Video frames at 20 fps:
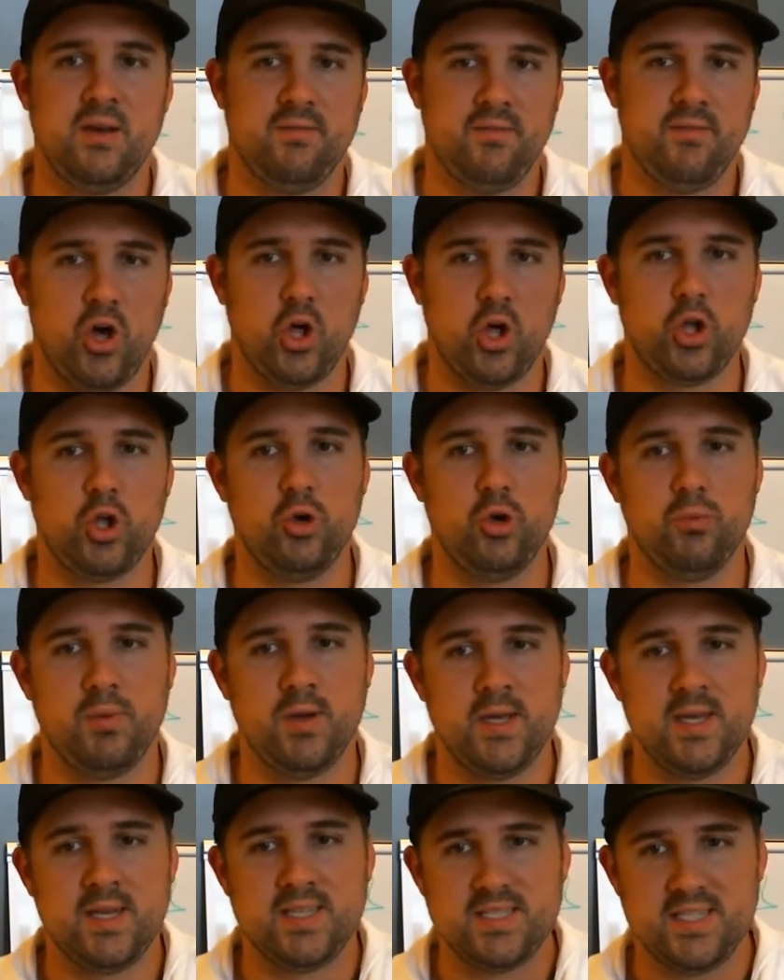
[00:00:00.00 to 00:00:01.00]

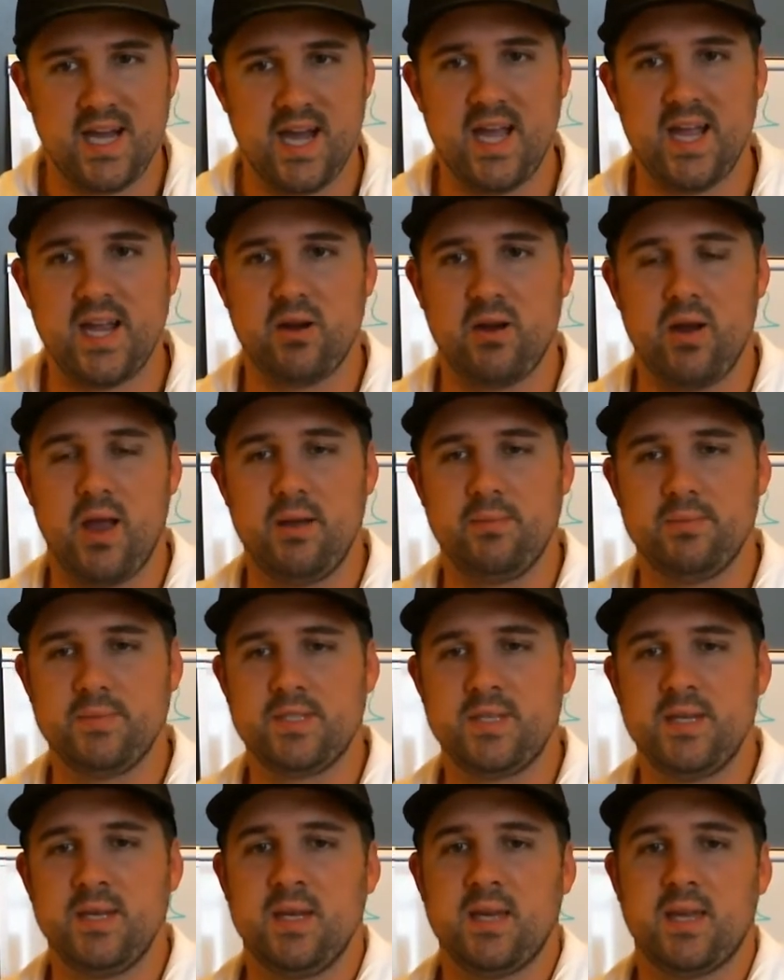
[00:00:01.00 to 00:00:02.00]
volume
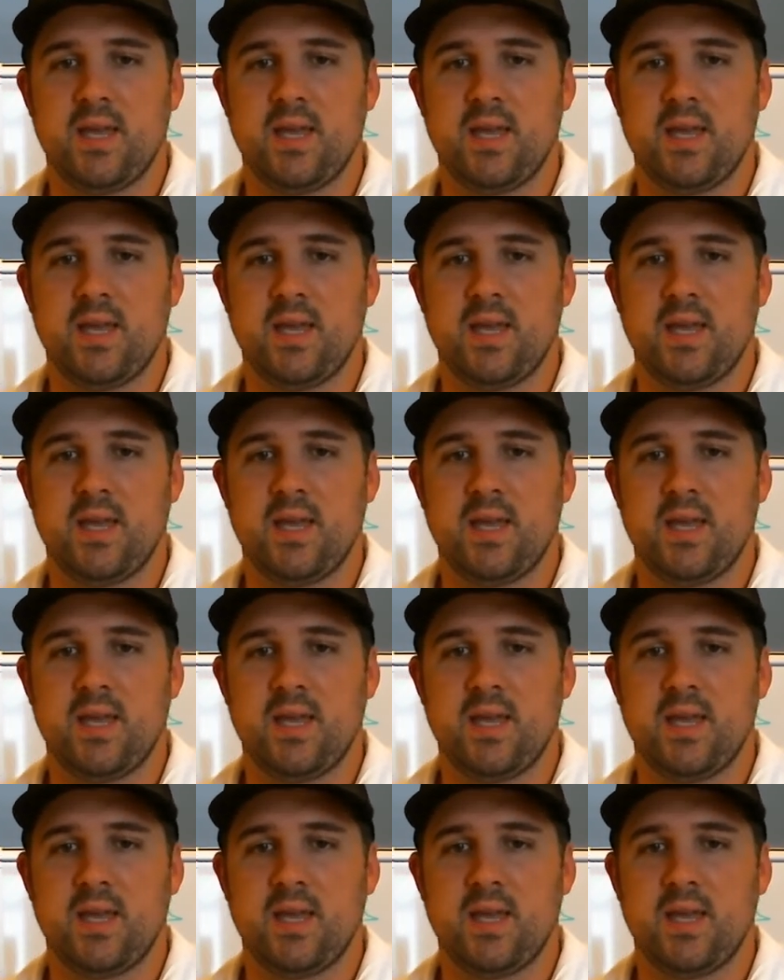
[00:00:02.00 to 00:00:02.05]
diagrams.